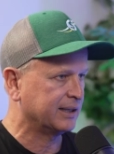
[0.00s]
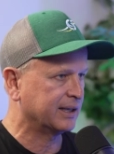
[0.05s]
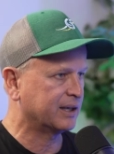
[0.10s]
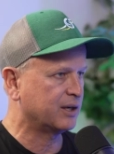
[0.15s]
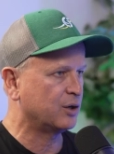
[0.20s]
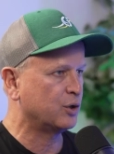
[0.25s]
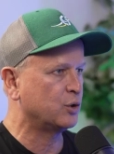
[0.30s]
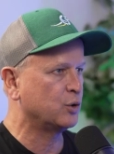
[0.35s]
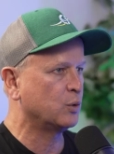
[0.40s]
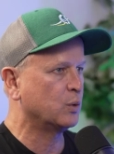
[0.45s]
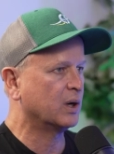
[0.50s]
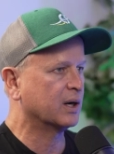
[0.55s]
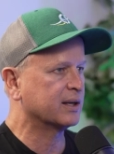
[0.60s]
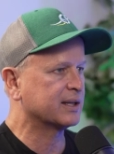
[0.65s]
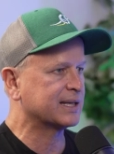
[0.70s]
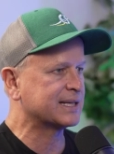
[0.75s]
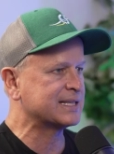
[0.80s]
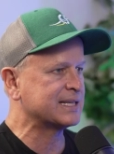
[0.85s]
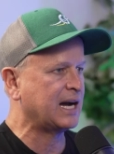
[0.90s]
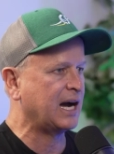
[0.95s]
like, who are
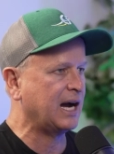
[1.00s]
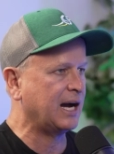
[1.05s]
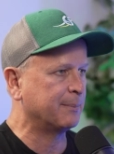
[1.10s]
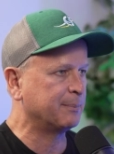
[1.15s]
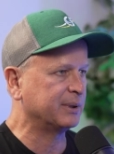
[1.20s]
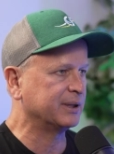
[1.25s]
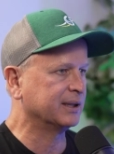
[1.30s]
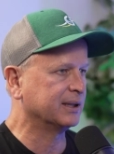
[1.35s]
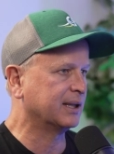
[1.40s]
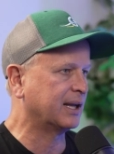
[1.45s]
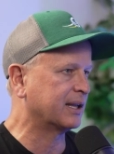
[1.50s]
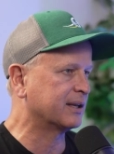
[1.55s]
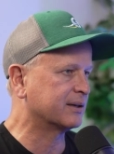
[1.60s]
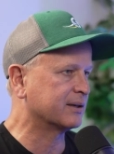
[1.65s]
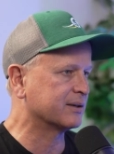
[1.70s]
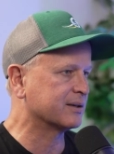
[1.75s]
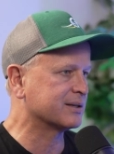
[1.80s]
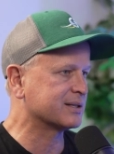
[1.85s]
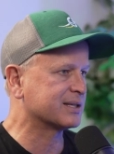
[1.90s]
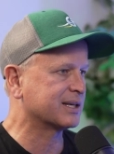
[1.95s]
the top
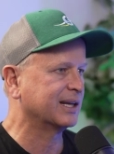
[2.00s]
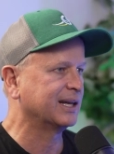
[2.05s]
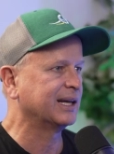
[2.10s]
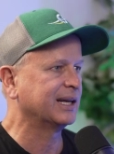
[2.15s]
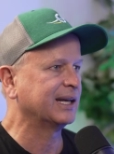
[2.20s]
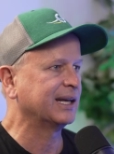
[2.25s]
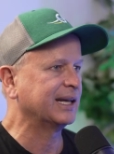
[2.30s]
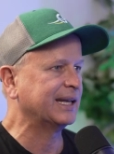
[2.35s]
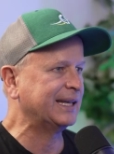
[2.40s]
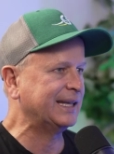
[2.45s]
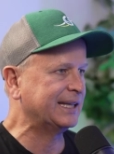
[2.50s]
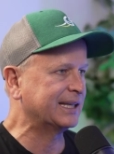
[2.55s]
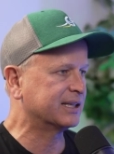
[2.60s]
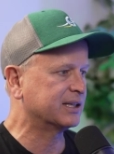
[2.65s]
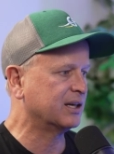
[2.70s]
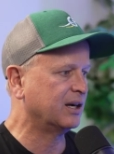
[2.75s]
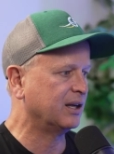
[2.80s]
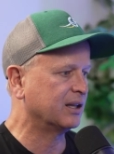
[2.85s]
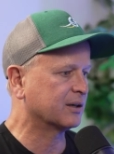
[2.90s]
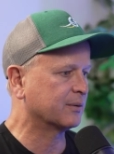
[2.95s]
lenders in
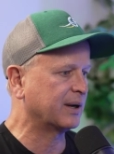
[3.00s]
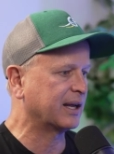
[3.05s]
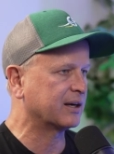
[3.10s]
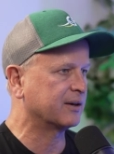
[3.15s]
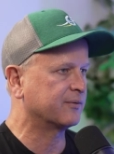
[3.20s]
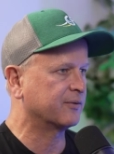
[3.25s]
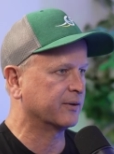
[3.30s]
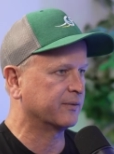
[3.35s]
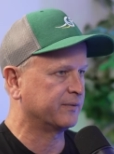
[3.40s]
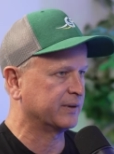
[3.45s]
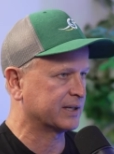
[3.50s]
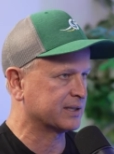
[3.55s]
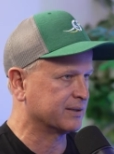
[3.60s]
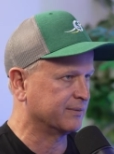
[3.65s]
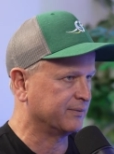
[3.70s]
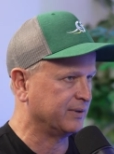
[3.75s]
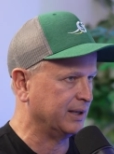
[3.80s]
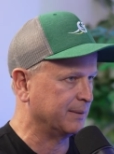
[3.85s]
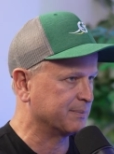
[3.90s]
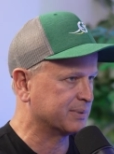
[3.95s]
Colorado for fix
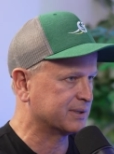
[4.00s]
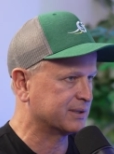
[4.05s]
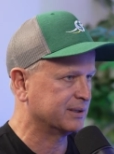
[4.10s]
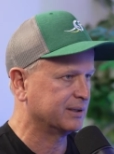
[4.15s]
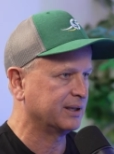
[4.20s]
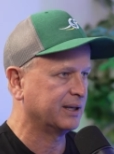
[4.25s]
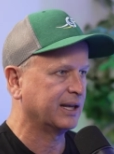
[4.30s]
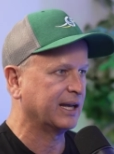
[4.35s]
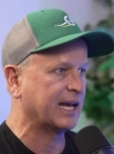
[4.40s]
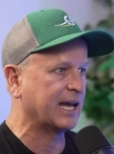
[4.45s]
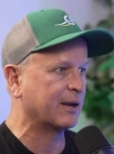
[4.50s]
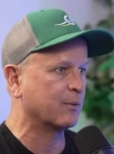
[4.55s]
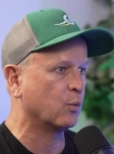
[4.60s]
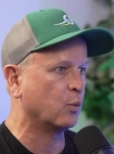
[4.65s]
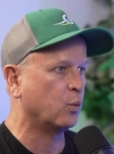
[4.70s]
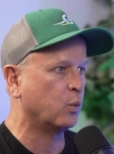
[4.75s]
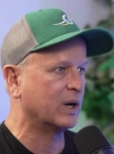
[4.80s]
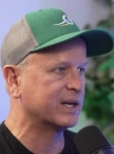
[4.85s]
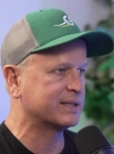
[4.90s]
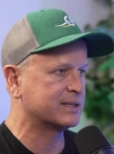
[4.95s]
and flips? And
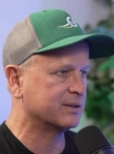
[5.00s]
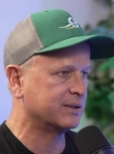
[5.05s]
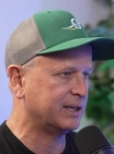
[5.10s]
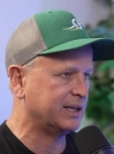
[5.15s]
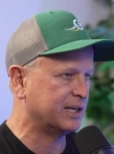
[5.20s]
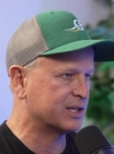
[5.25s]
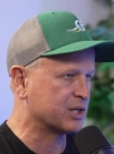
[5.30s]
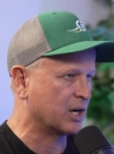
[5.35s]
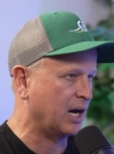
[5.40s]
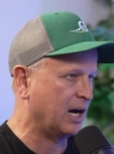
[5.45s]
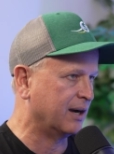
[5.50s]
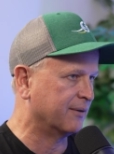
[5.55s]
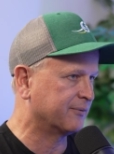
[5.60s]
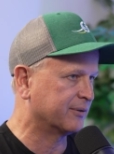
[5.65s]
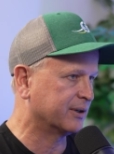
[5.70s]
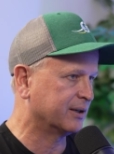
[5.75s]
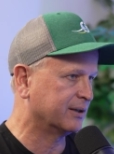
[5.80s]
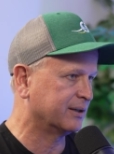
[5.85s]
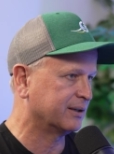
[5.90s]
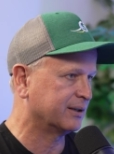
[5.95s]
hmm. what do each
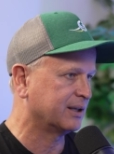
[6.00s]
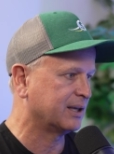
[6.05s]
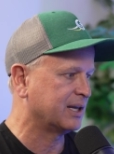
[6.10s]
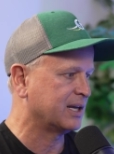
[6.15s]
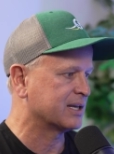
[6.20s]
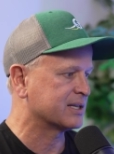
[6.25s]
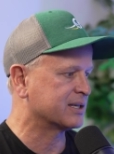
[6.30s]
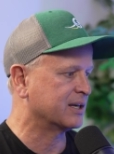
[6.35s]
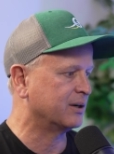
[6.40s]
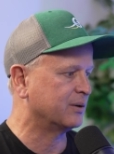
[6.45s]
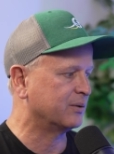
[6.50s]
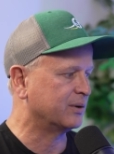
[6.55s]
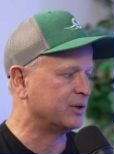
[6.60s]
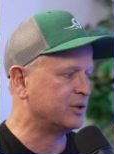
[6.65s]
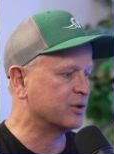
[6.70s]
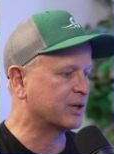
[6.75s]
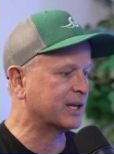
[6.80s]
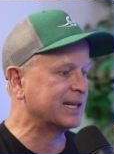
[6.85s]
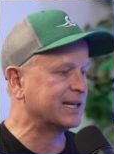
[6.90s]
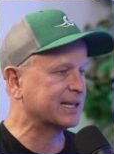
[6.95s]
offer? So
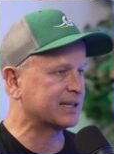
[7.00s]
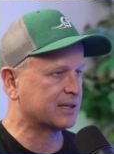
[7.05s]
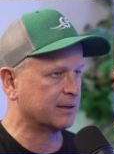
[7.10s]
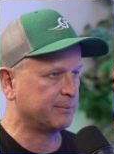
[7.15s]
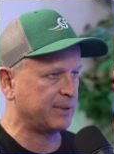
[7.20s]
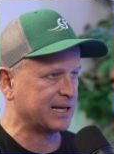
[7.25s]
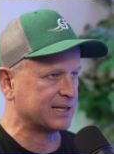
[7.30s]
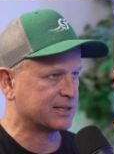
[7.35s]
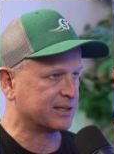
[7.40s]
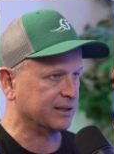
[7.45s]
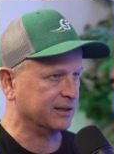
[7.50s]
you could get the best